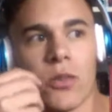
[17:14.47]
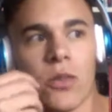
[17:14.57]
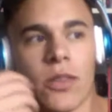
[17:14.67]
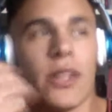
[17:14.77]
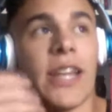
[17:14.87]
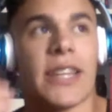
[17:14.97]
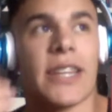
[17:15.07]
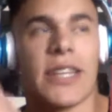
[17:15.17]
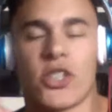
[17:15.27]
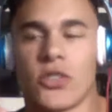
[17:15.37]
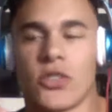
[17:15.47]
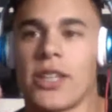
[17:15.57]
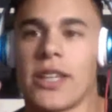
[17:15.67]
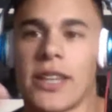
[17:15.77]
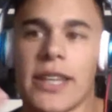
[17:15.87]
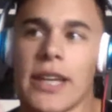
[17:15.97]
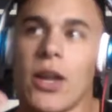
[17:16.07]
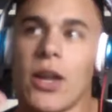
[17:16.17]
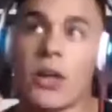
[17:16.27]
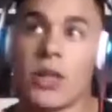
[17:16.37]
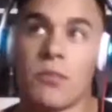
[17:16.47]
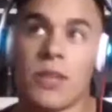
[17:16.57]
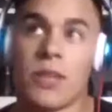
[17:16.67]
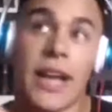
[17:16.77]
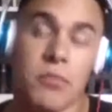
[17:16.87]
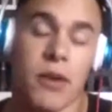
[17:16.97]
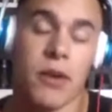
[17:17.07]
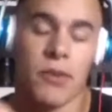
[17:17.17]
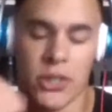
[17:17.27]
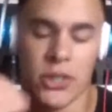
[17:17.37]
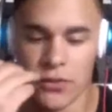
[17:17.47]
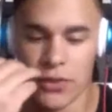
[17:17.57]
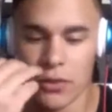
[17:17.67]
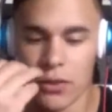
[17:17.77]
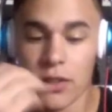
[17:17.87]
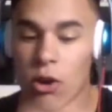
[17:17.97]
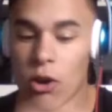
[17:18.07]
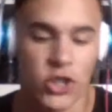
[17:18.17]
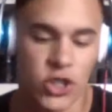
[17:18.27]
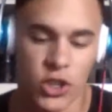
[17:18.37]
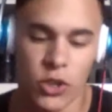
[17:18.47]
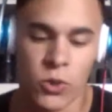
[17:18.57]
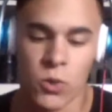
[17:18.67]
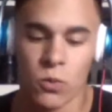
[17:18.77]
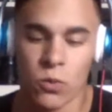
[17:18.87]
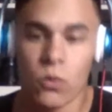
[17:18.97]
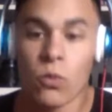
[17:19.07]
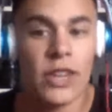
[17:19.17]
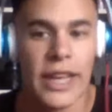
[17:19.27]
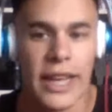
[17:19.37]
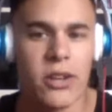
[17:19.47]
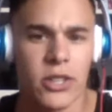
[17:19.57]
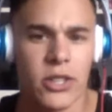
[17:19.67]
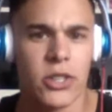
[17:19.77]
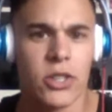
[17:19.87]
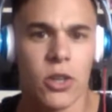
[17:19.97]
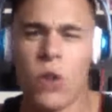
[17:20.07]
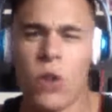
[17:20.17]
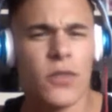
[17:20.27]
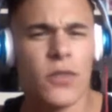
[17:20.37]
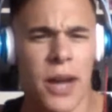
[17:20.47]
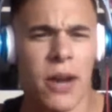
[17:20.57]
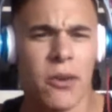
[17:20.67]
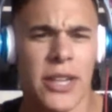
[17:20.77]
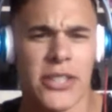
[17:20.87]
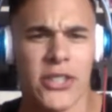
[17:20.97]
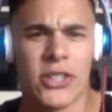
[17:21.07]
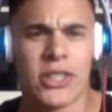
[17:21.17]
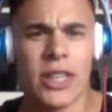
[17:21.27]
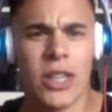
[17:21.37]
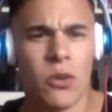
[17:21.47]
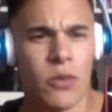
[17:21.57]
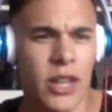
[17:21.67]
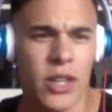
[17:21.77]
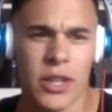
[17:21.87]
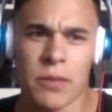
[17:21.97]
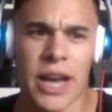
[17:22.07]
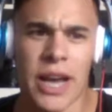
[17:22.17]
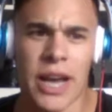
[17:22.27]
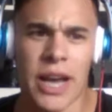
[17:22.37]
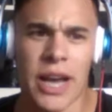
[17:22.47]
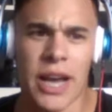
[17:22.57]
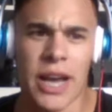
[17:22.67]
not the issue, the thing that held up the last Power Rangers film, all the shows, were the characters. All of the Power Rangers, when I look back about it,